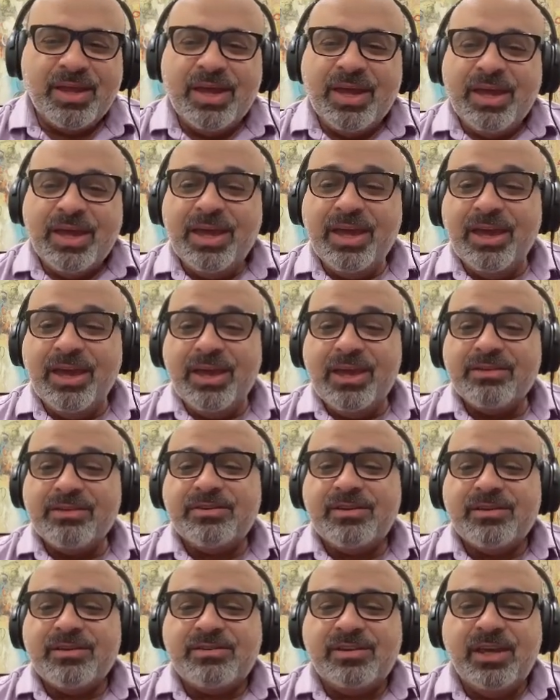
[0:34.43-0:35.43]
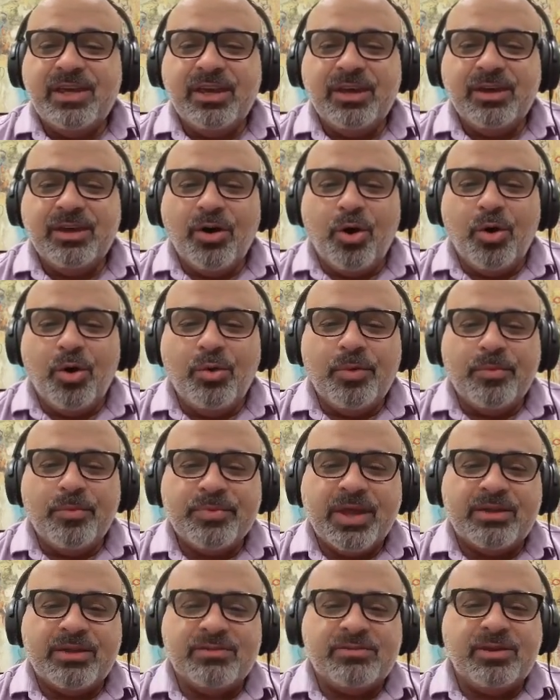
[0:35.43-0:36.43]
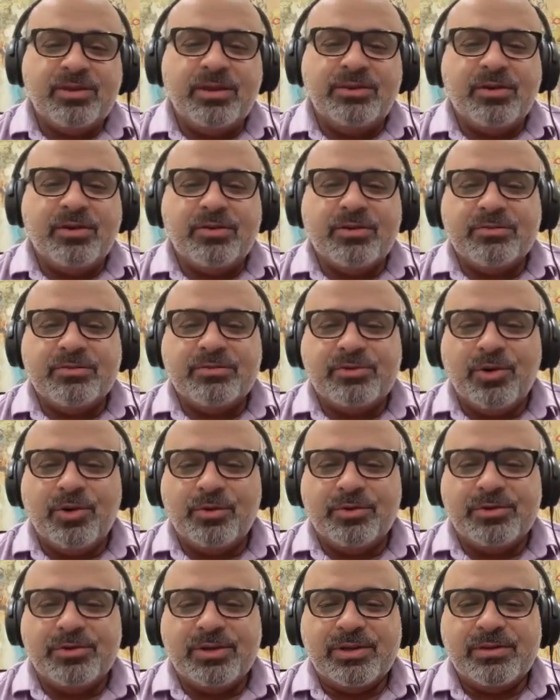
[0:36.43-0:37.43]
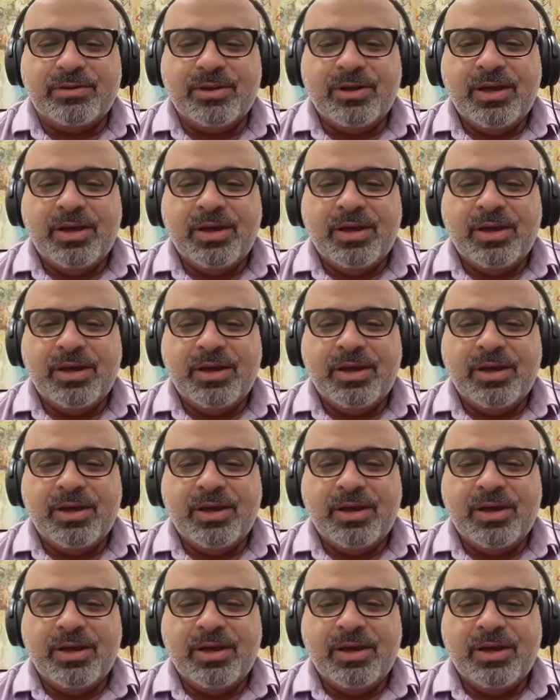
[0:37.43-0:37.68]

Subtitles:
He is the CEO and senior consultant